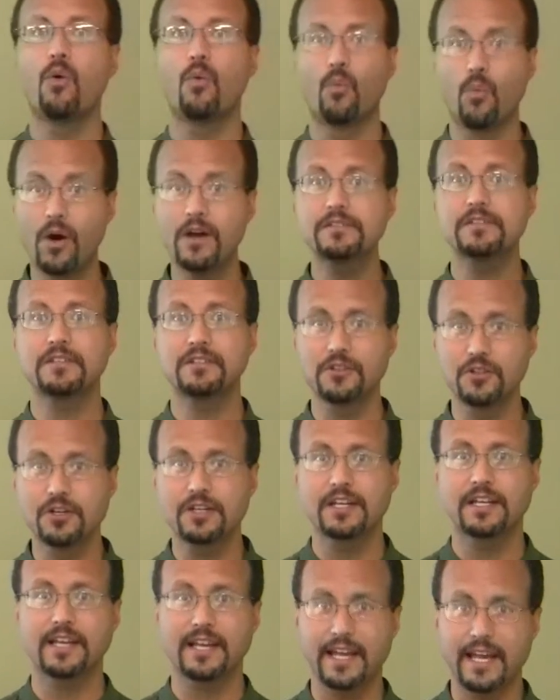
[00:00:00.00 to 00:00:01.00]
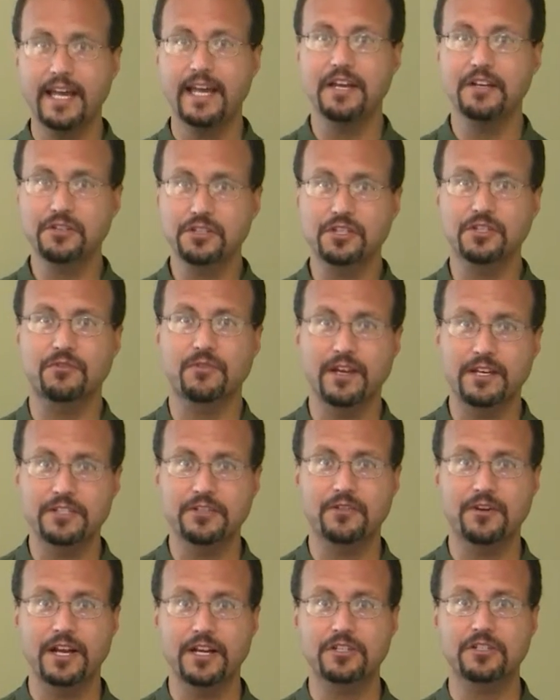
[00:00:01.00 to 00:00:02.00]
wasn't looking ahead to the
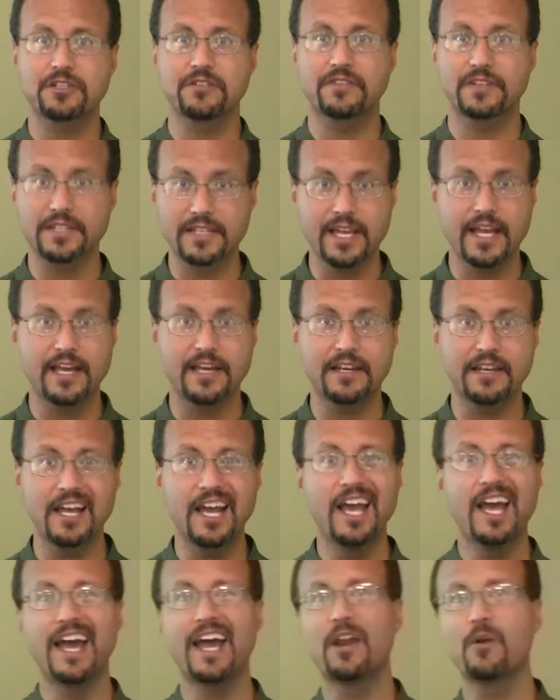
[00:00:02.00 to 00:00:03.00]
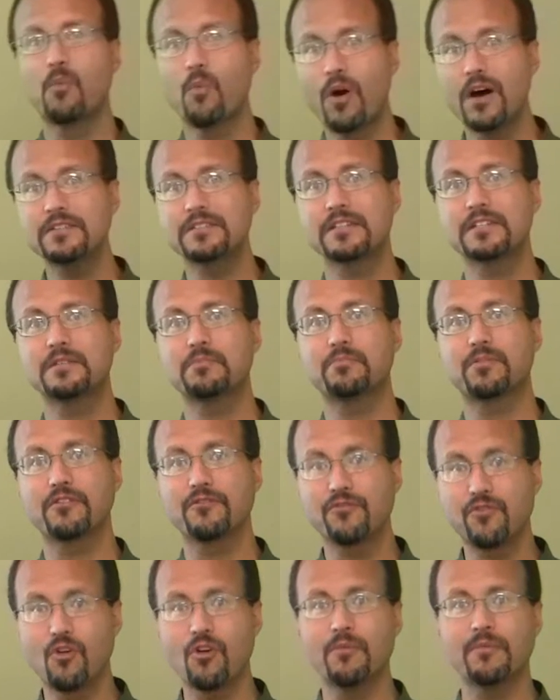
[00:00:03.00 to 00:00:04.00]
resurrection of the dead and wasn't
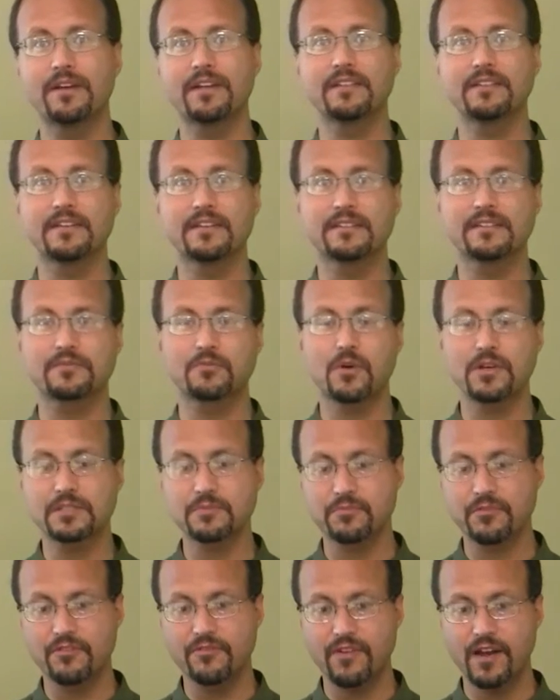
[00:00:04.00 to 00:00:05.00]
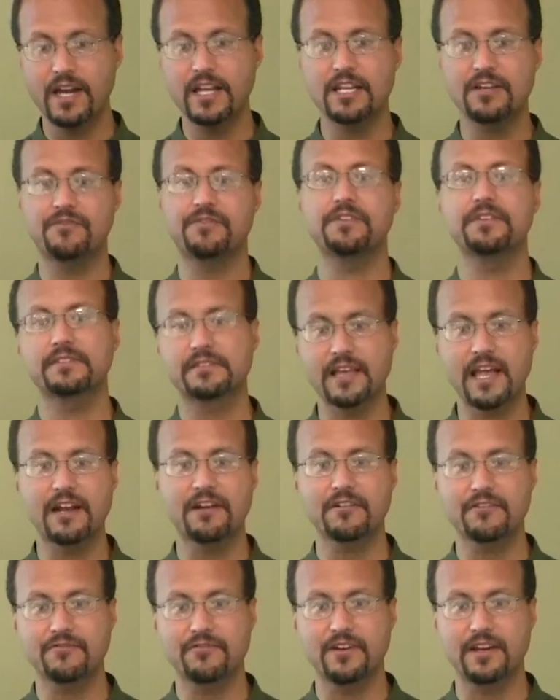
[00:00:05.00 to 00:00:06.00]
providing for the
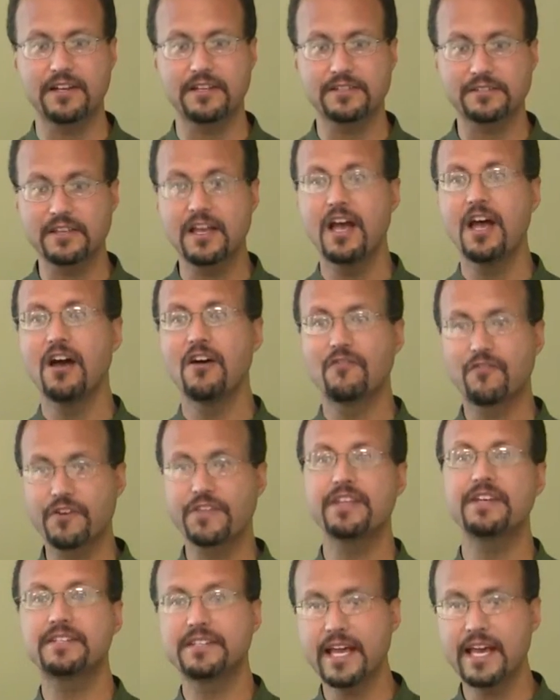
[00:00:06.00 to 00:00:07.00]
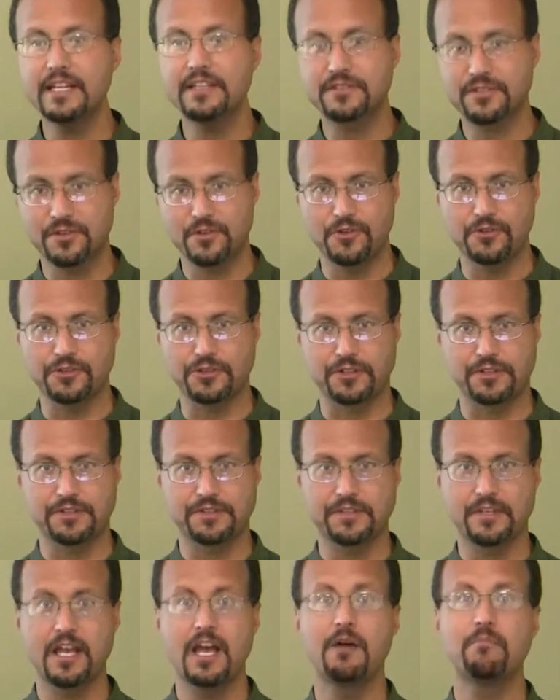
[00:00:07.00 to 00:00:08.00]
sacrifice for the dead
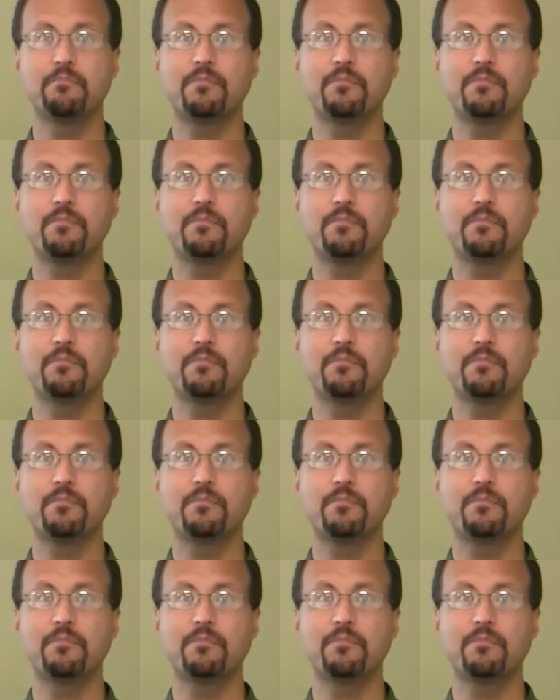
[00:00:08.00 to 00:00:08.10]
soldiers,